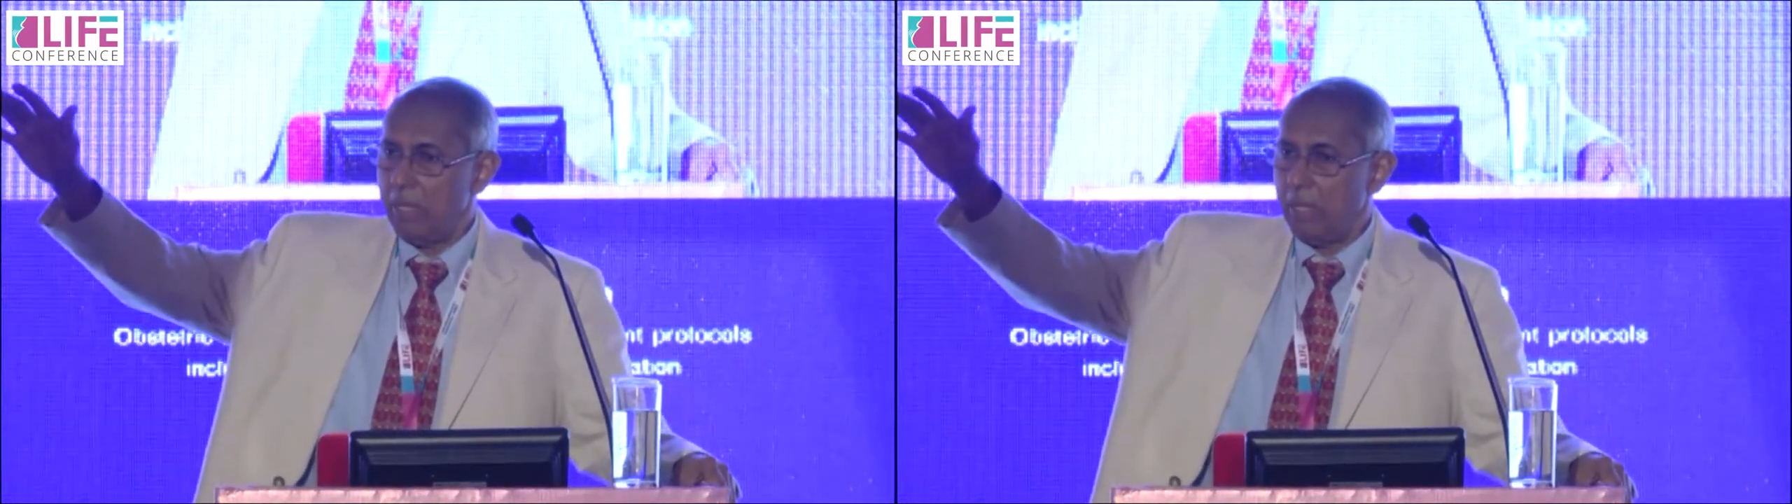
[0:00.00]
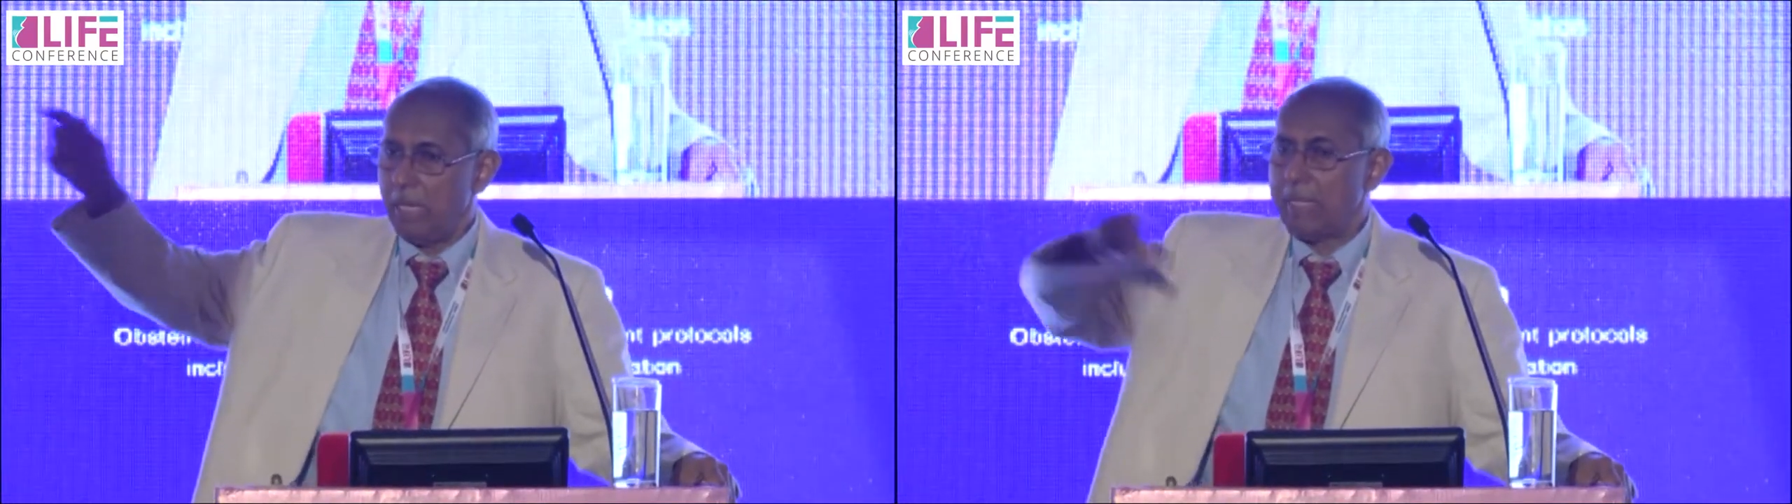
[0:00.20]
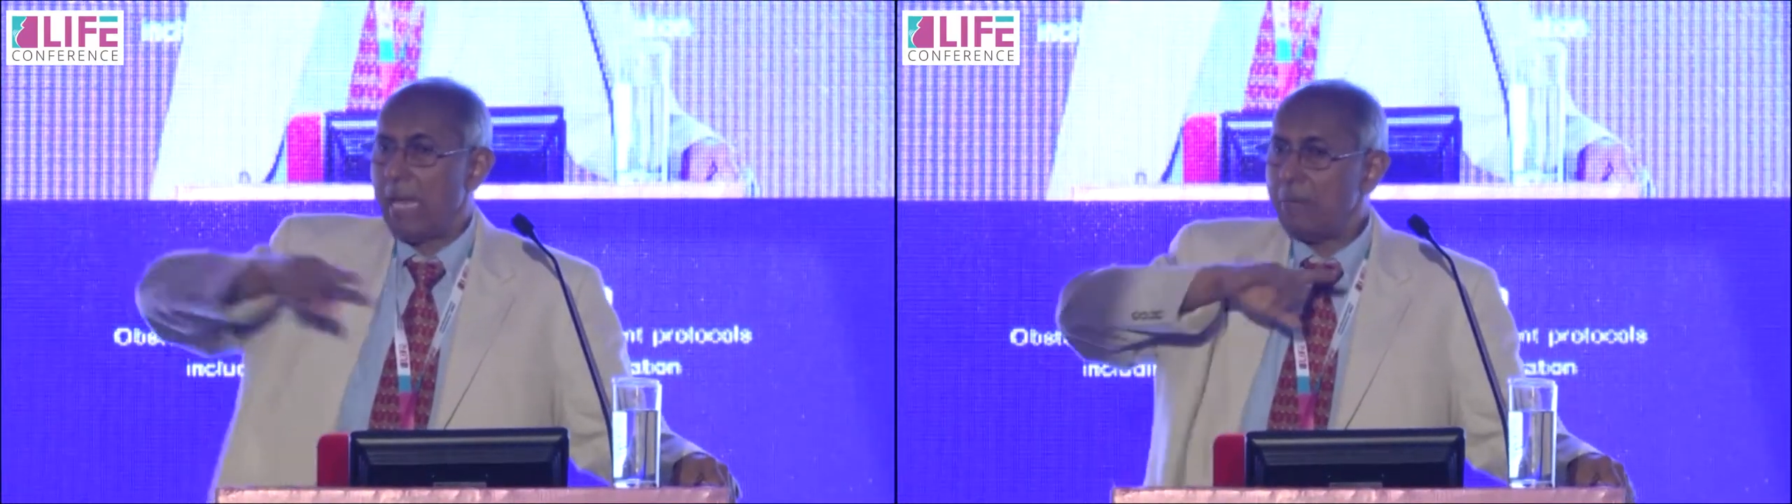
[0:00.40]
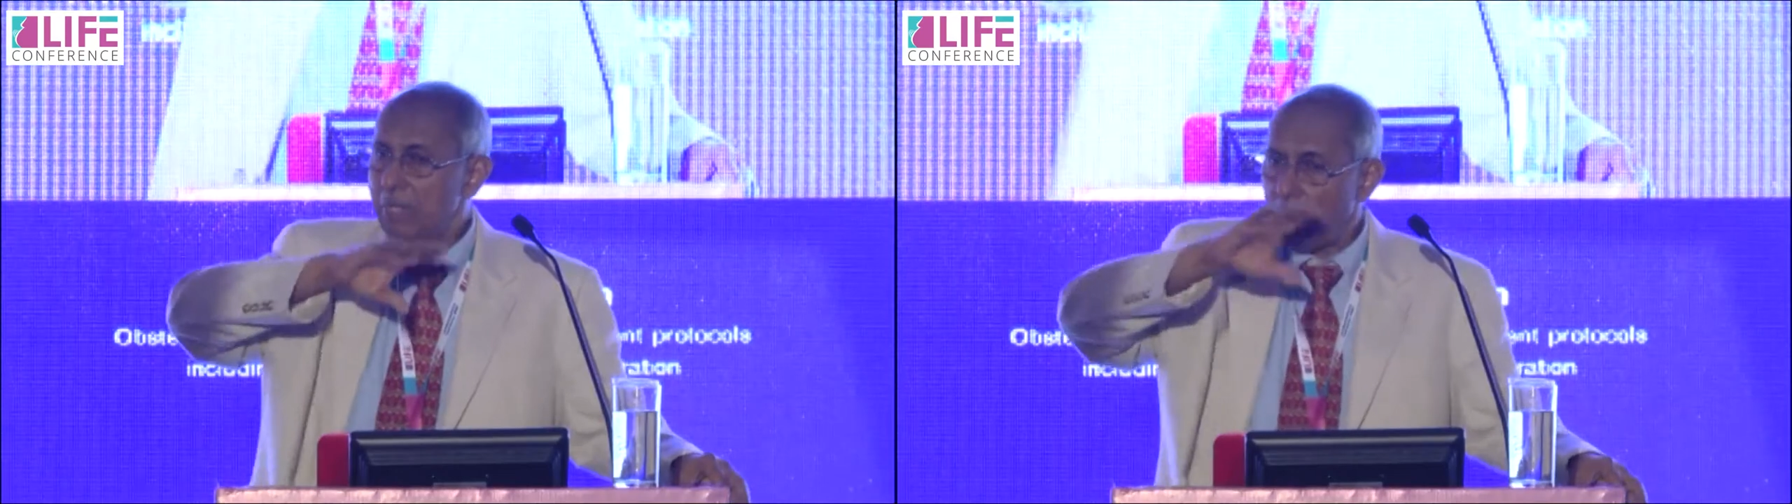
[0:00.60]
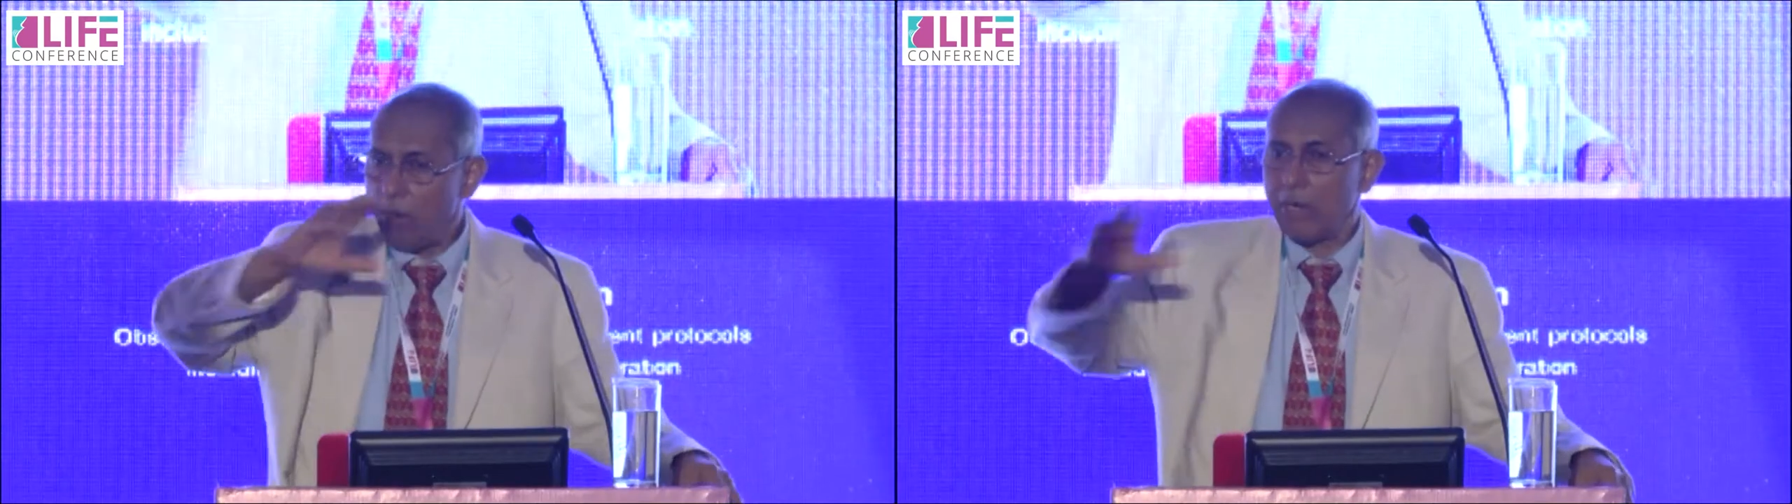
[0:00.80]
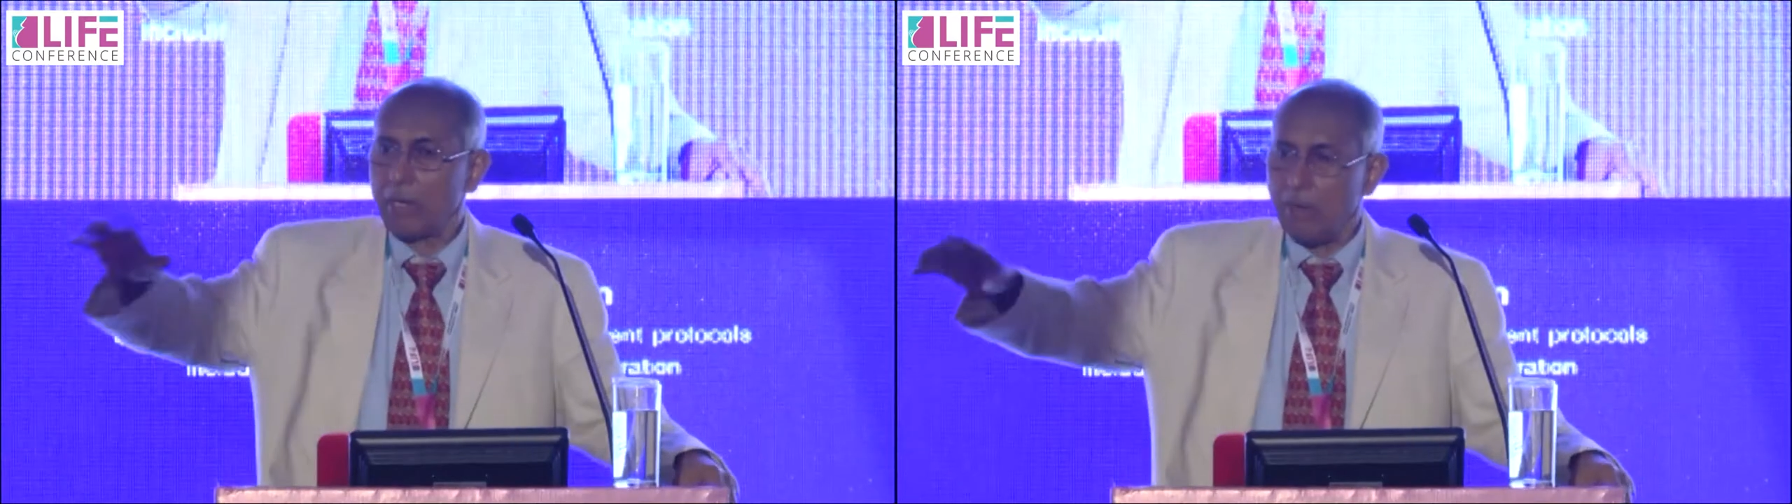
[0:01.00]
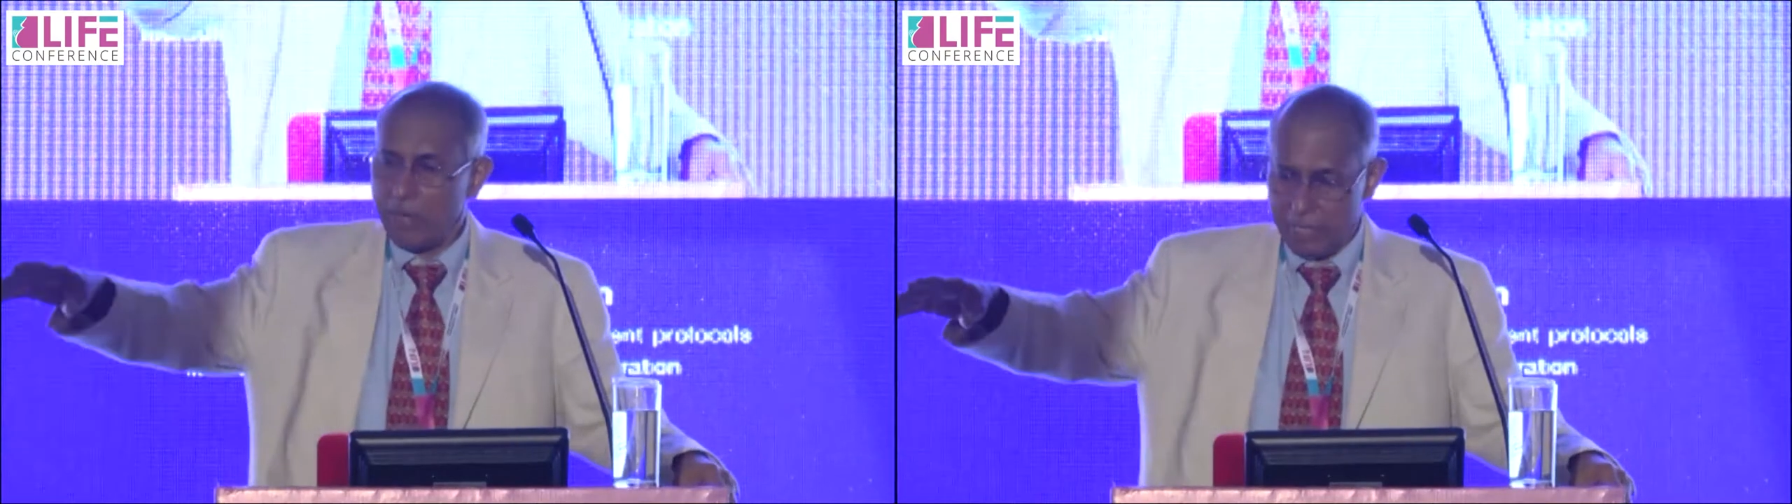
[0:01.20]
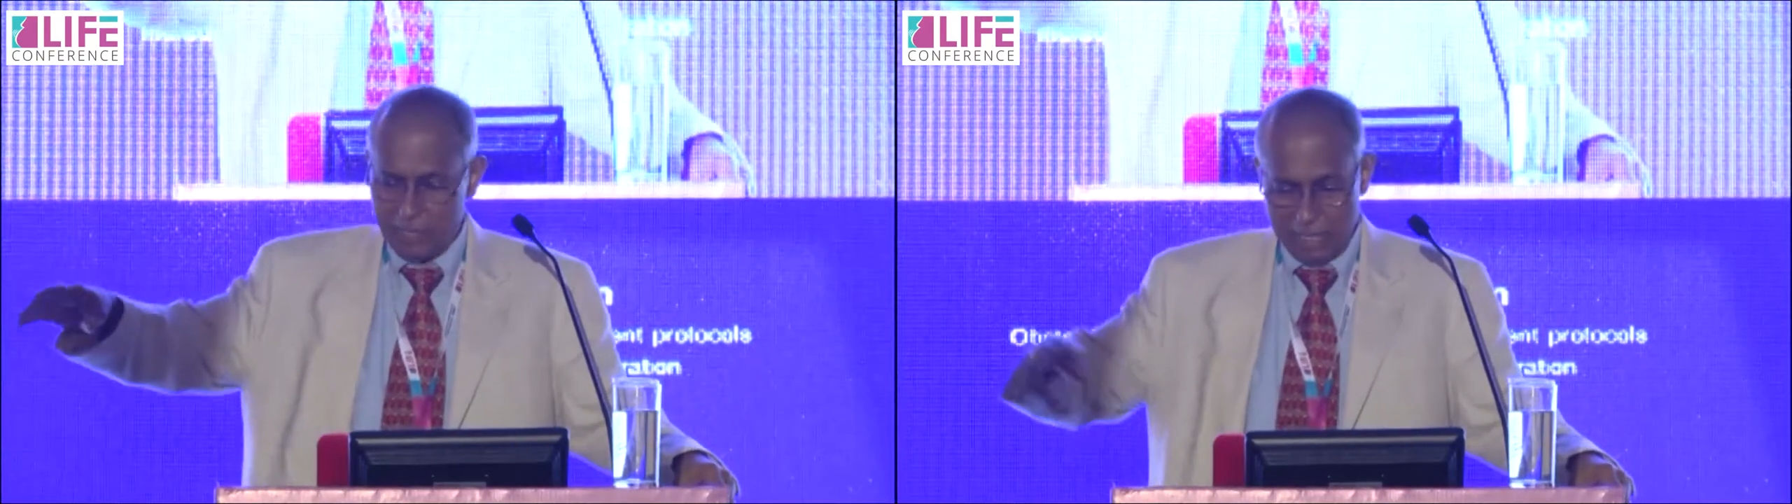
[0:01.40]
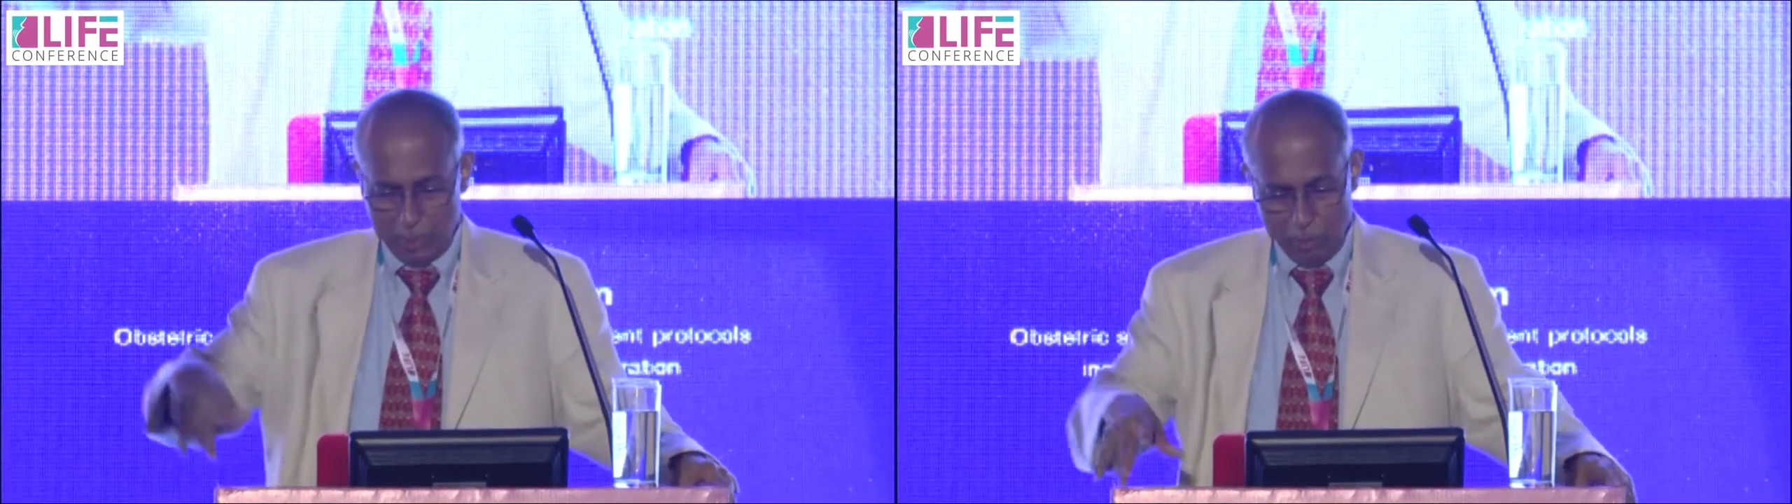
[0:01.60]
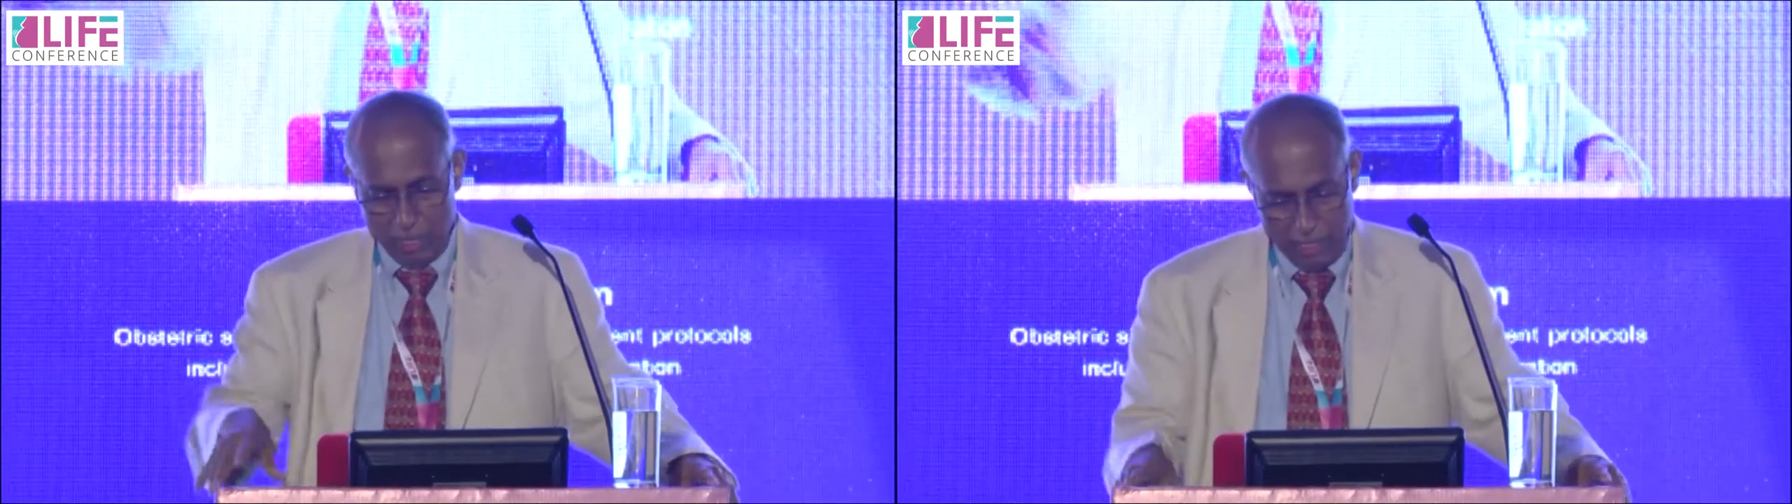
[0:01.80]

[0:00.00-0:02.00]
And they have it all recorded. That is why